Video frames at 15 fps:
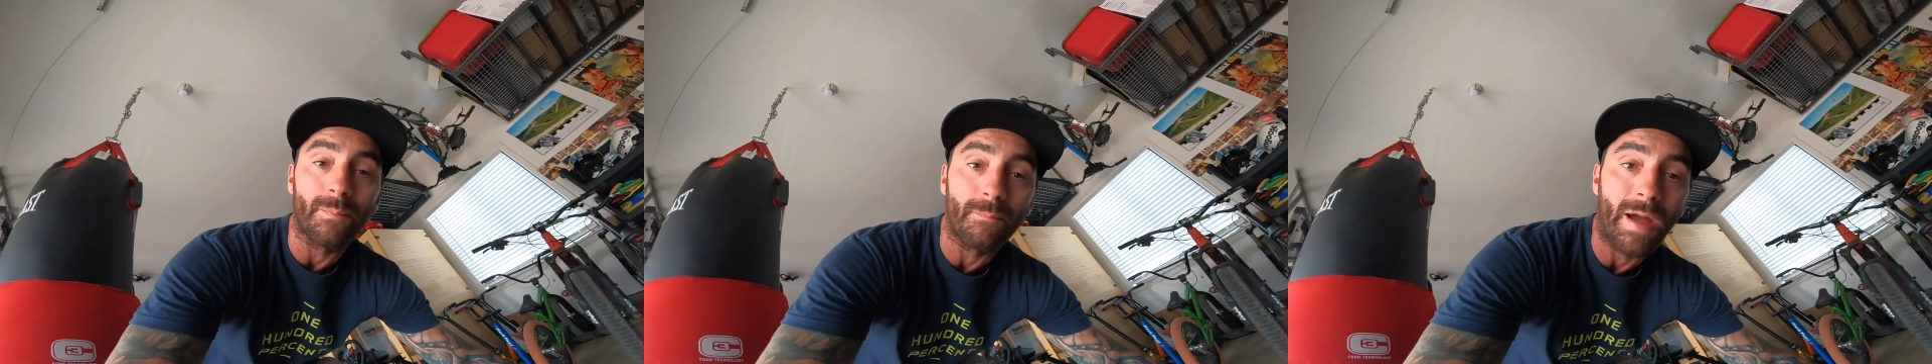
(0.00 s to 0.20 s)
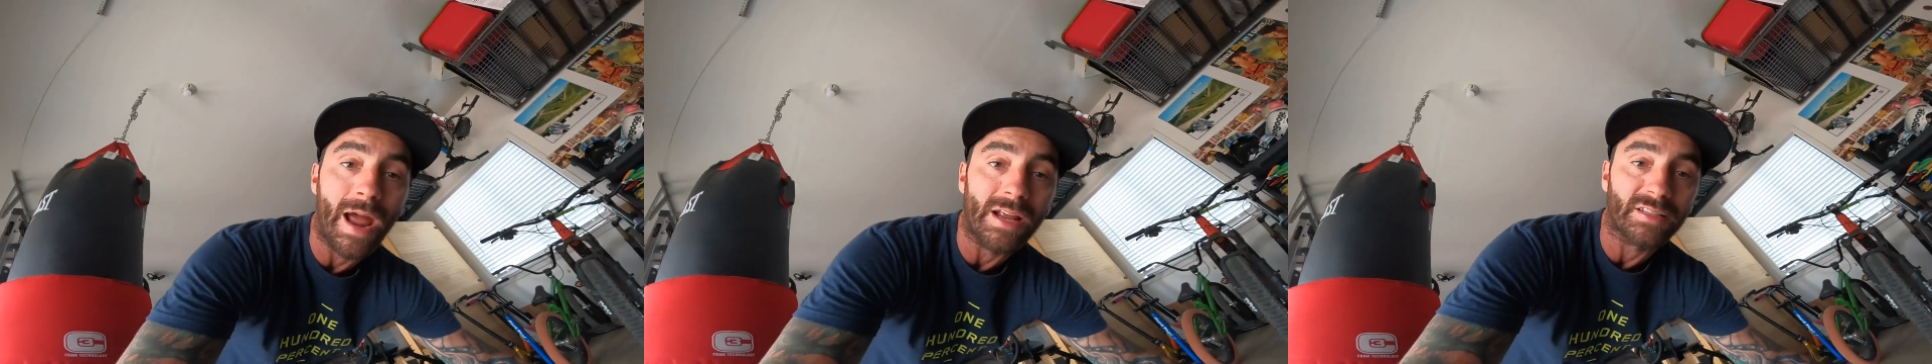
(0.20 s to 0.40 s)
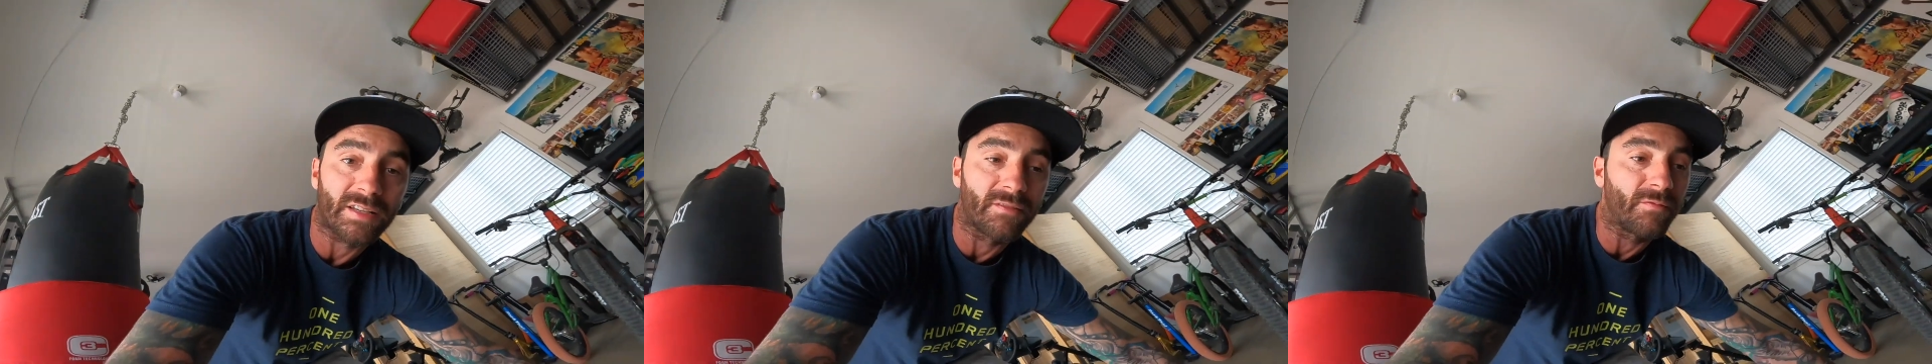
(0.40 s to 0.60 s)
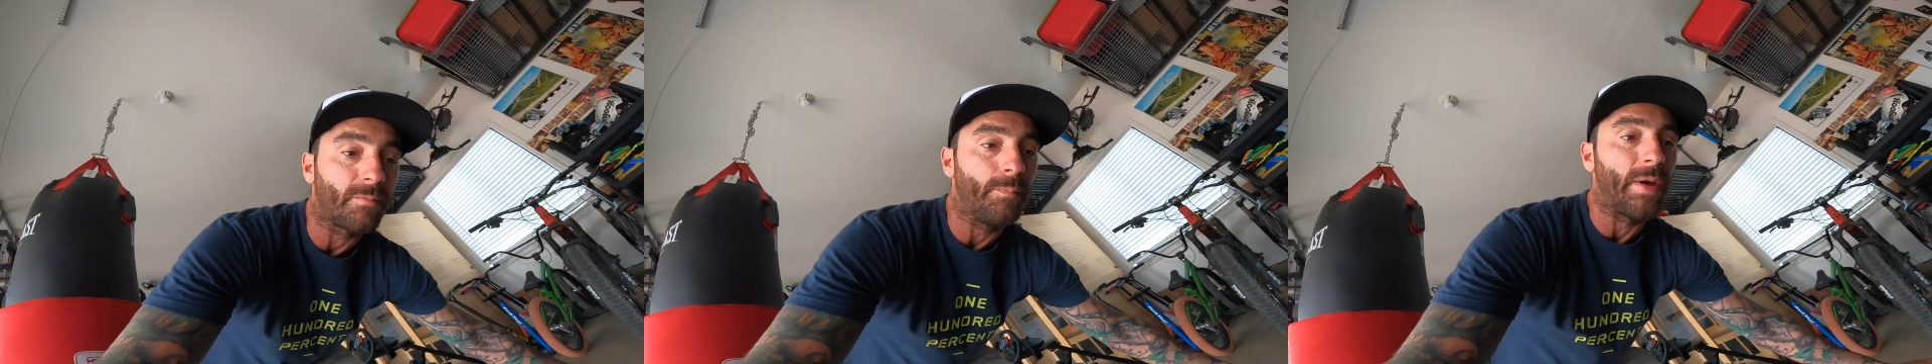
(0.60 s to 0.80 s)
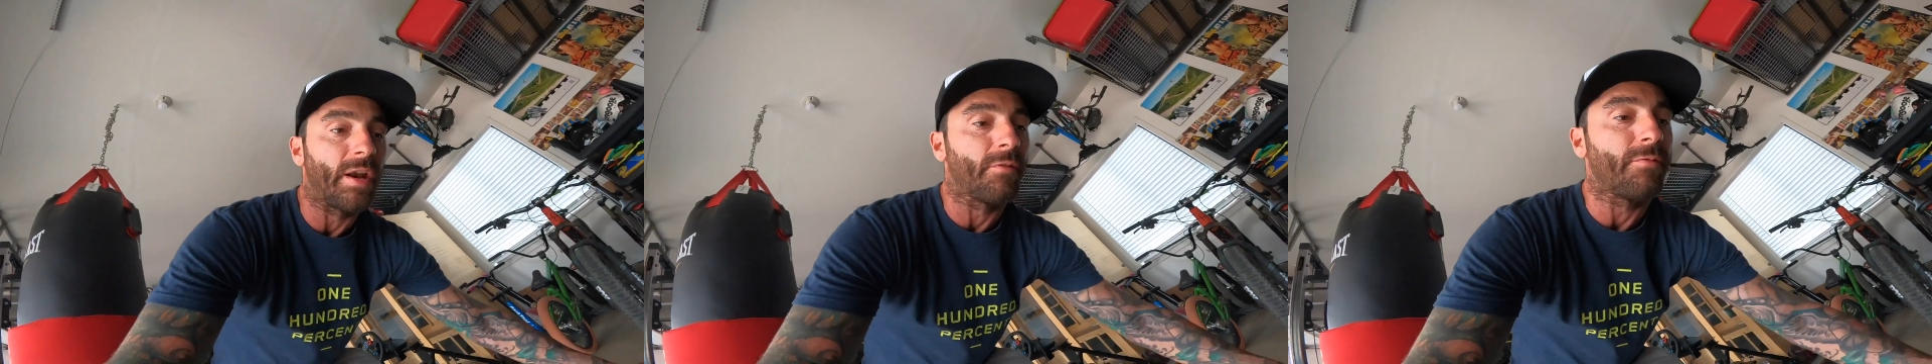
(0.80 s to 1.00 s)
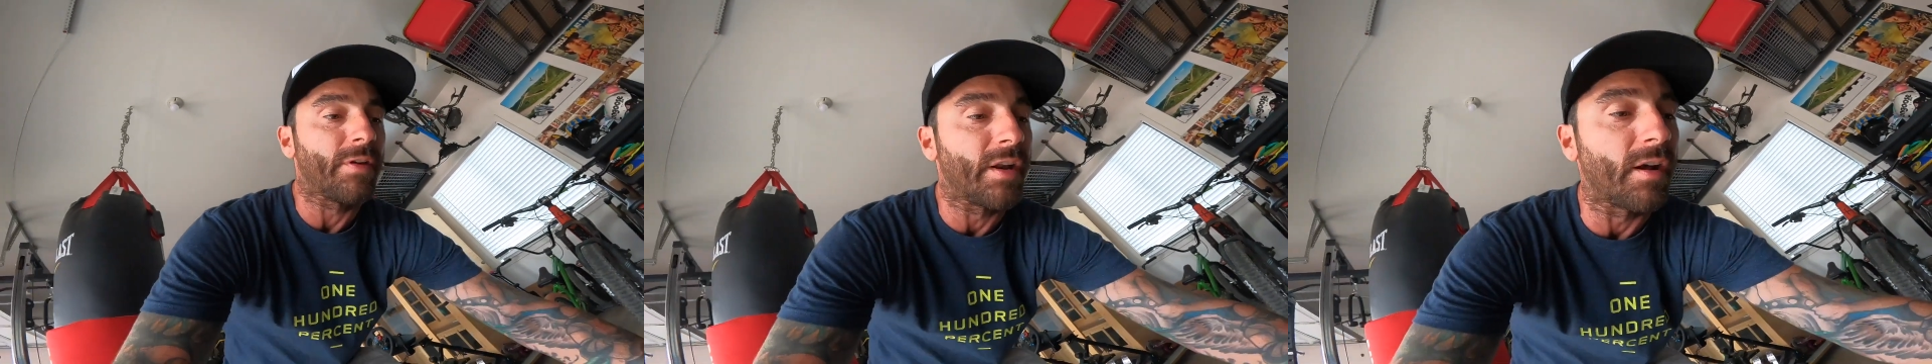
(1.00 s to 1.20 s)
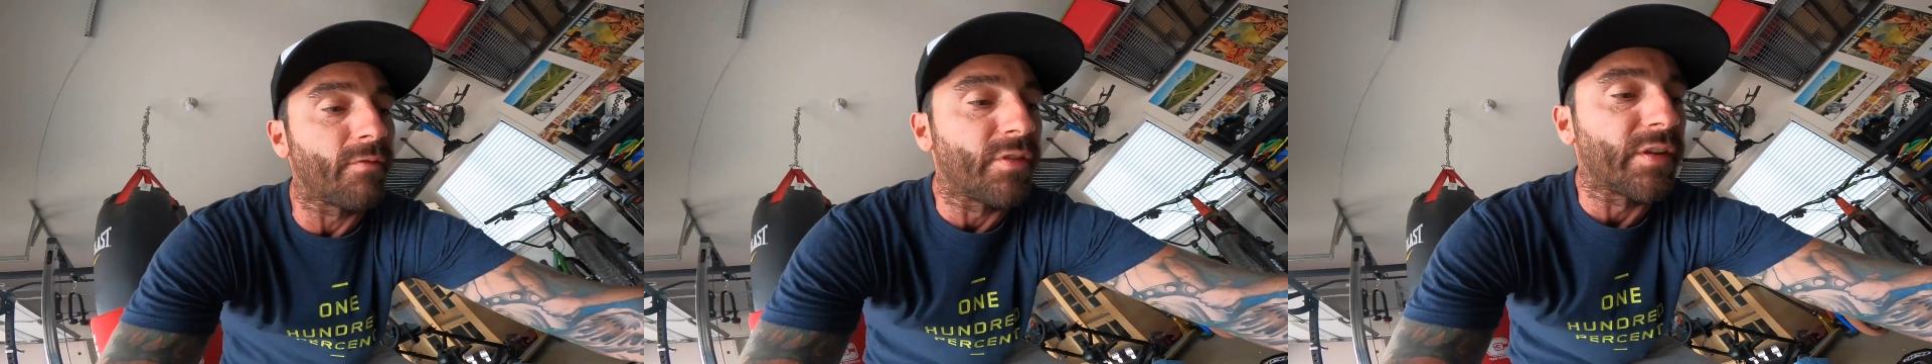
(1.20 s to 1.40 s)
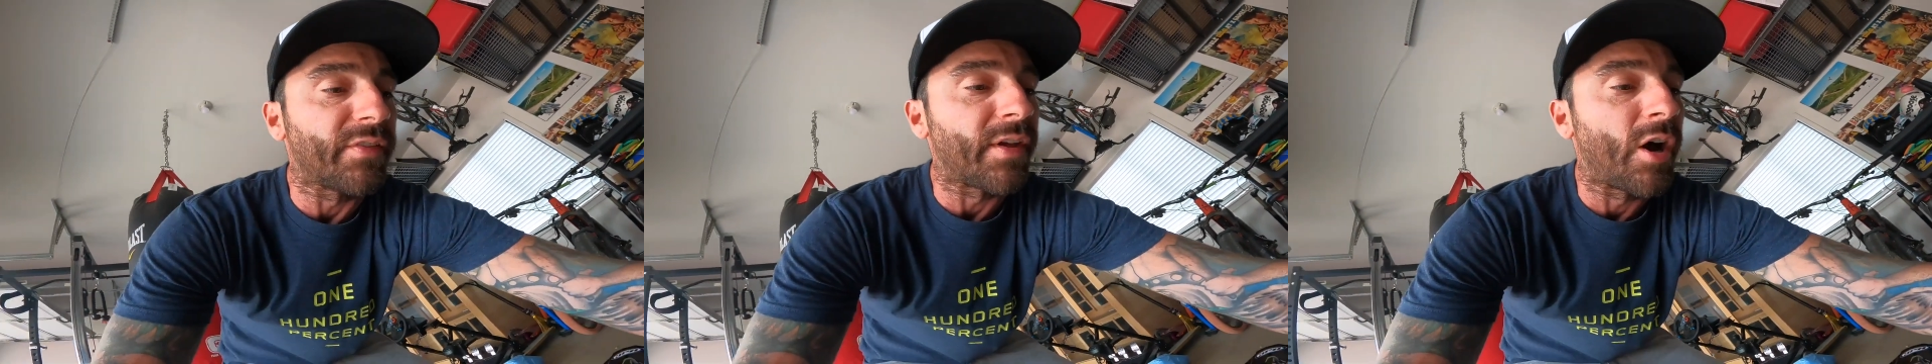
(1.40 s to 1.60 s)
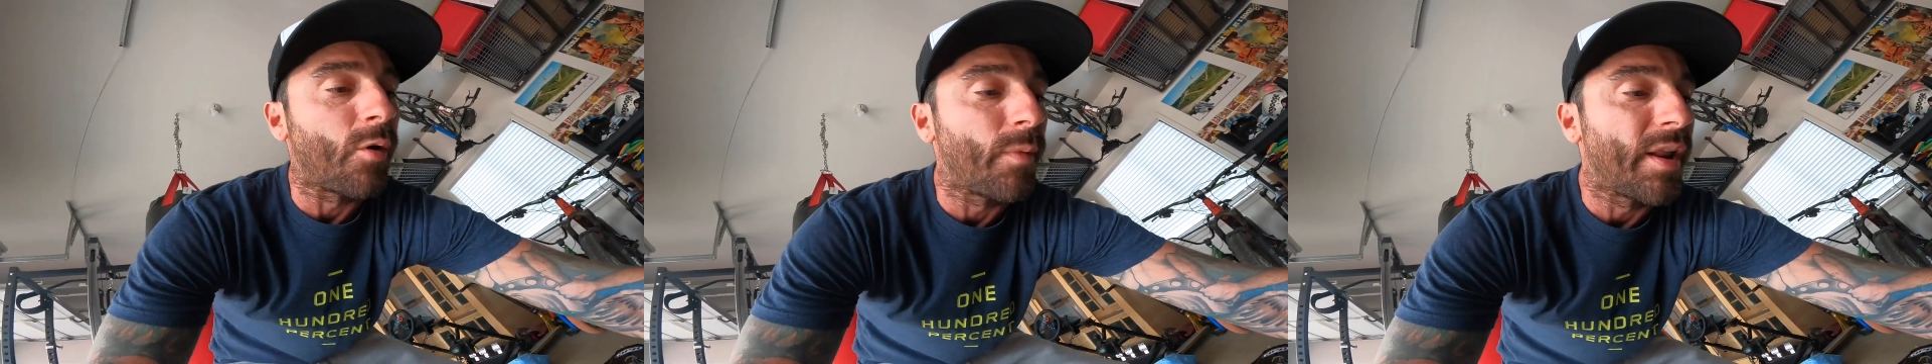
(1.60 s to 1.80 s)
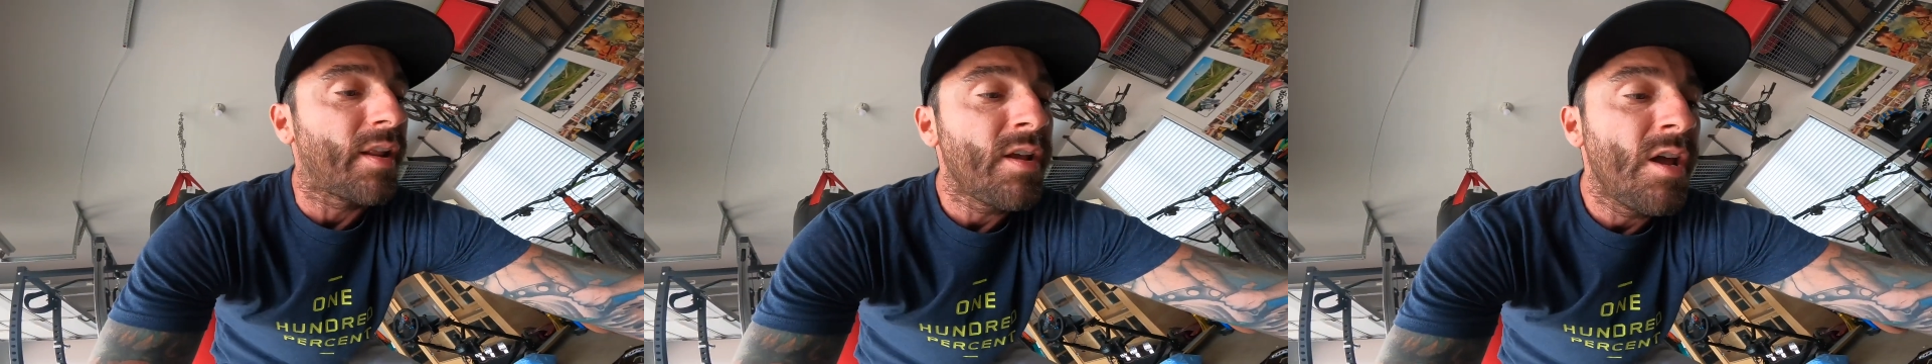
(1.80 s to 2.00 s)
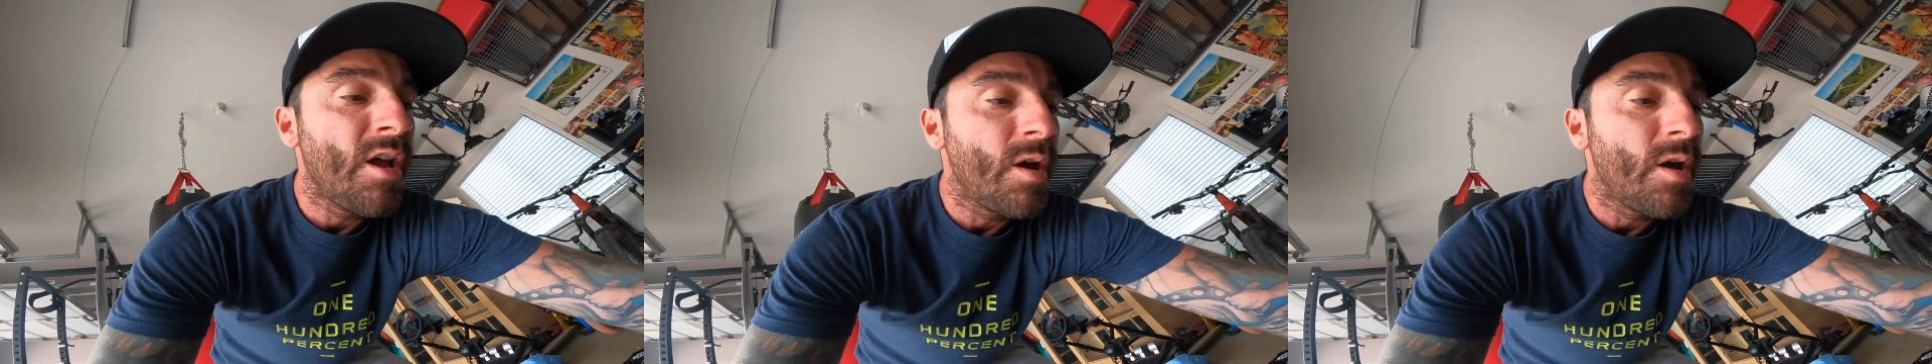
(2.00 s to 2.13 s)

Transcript: a massive benefit of this helmet.